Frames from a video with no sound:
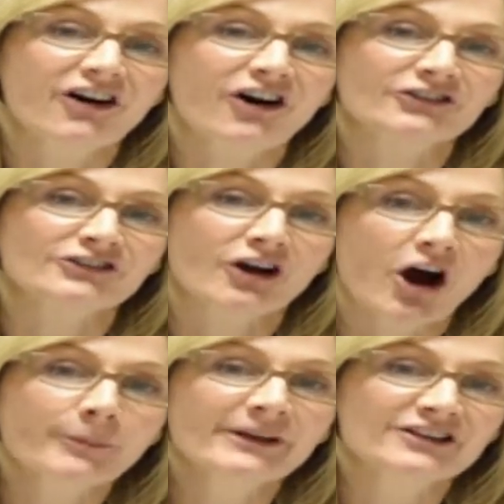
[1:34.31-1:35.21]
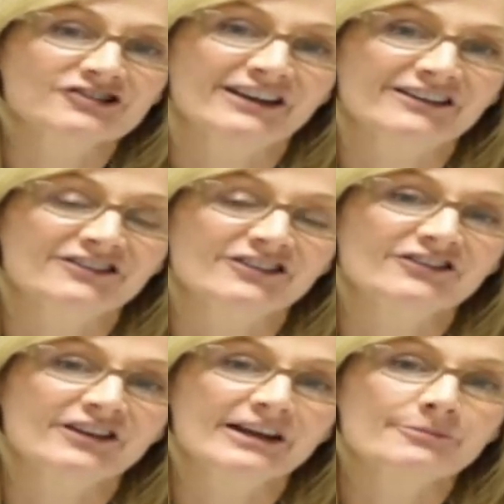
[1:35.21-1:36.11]
on common
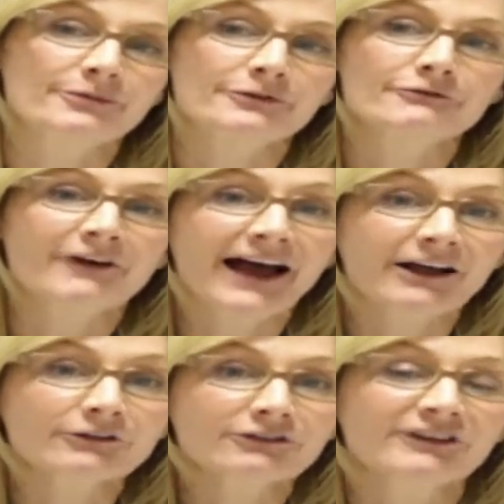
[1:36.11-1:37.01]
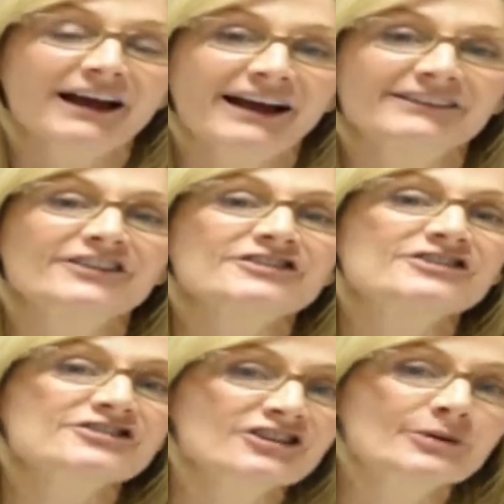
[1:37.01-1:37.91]
agendas that improve health and the
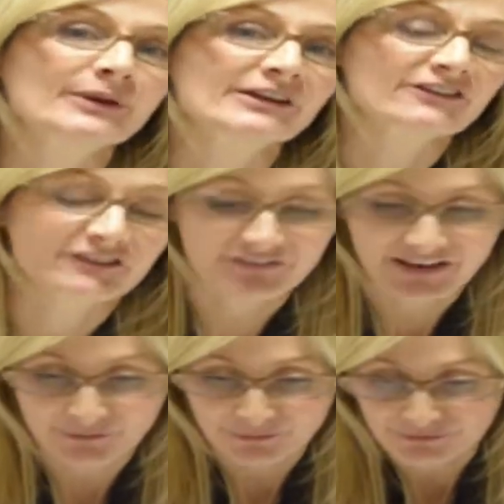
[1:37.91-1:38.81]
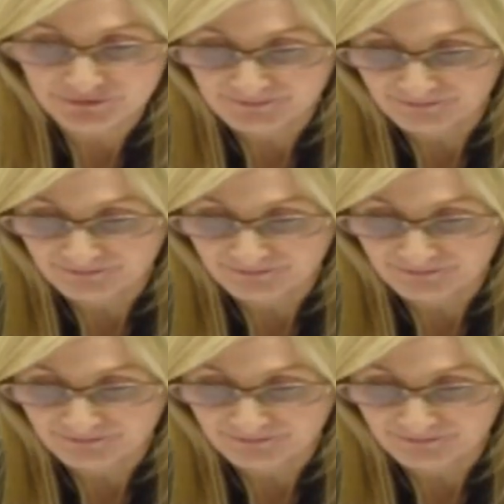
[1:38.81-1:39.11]
determinants of health.